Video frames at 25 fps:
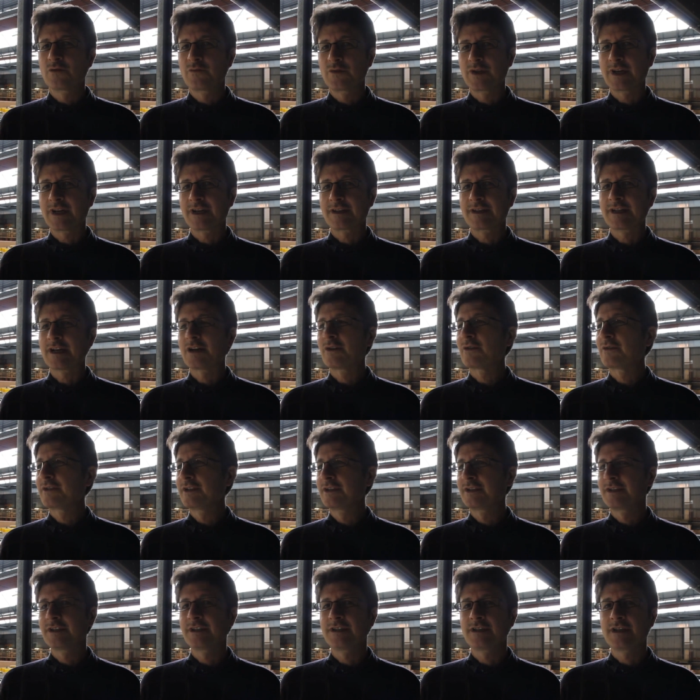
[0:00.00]
we are now
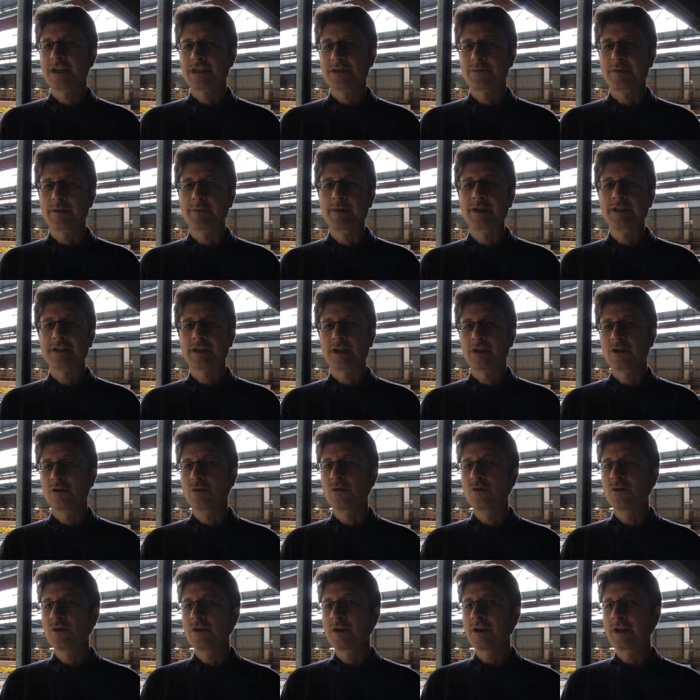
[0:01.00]
in the experimental
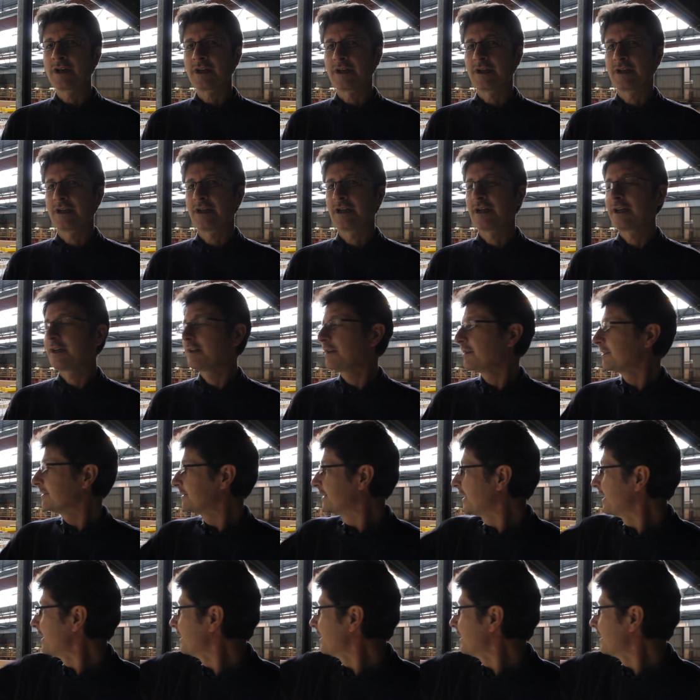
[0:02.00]
hall. Uh, there